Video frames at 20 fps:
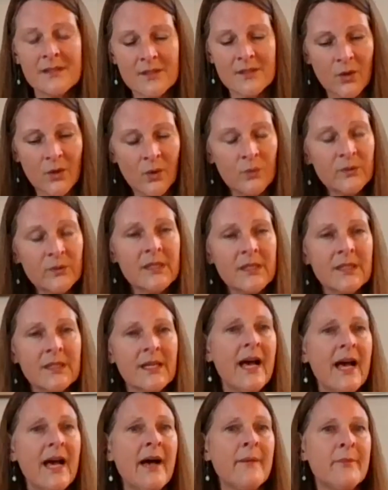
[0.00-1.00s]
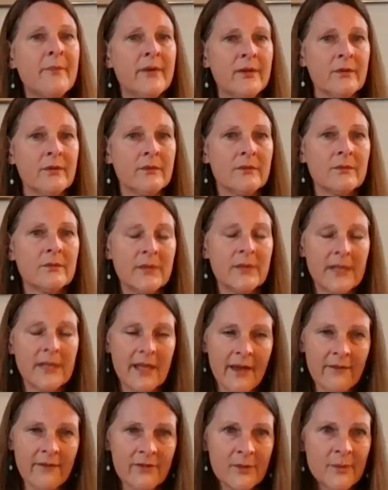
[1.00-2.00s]
only going to happen when
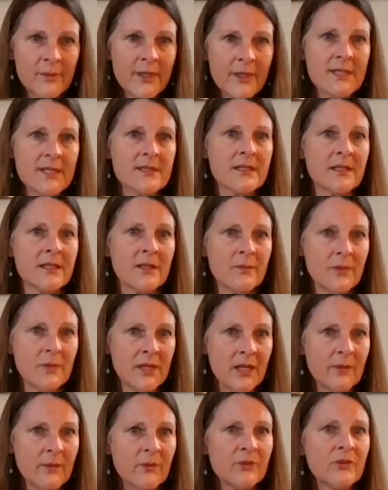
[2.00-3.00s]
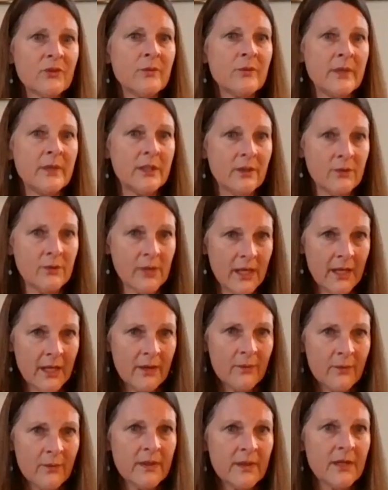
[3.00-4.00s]
everybody's going to be able to be okay
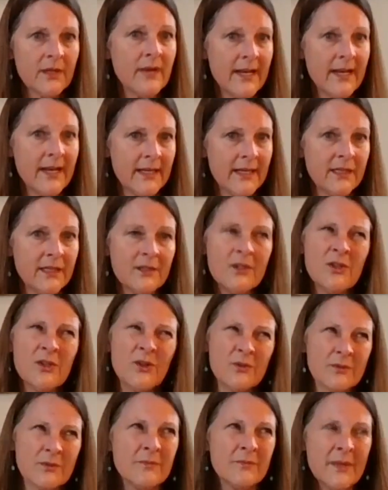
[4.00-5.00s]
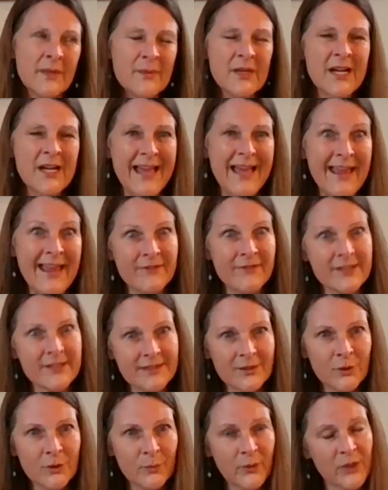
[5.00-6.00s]
with it, ready, you know, maybe not every
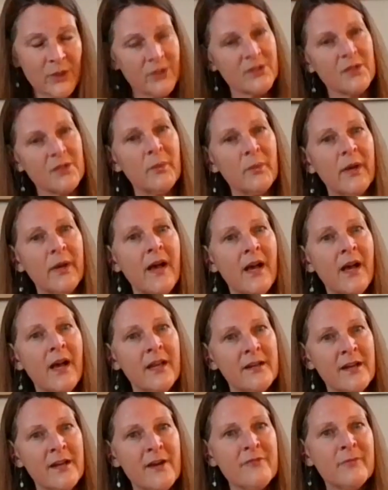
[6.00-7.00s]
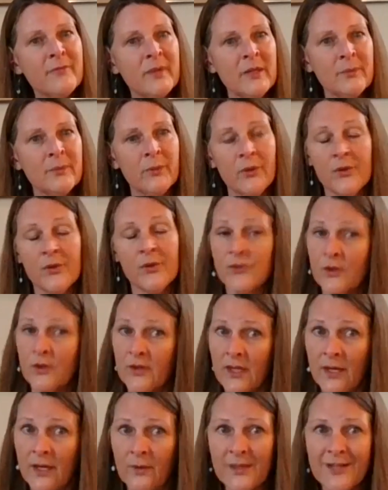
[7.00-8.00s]
single person, but enough people so
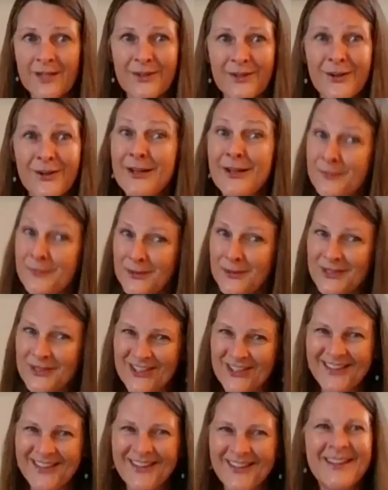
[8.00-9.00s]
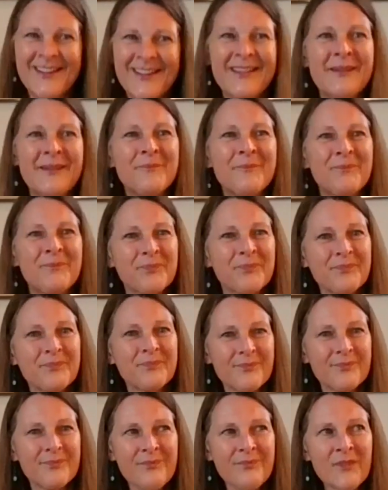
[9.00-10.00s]
that we can all help each other.
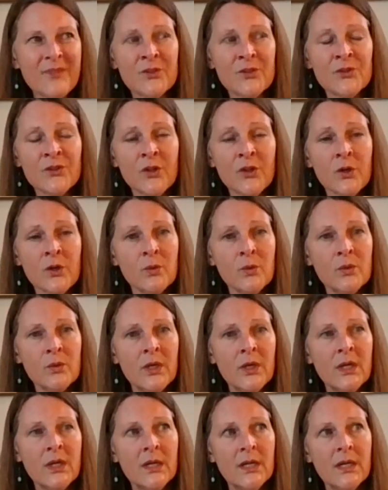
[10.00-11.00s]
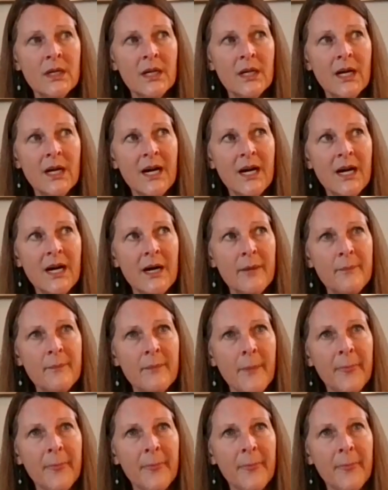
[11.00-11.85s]
Yeah. So, and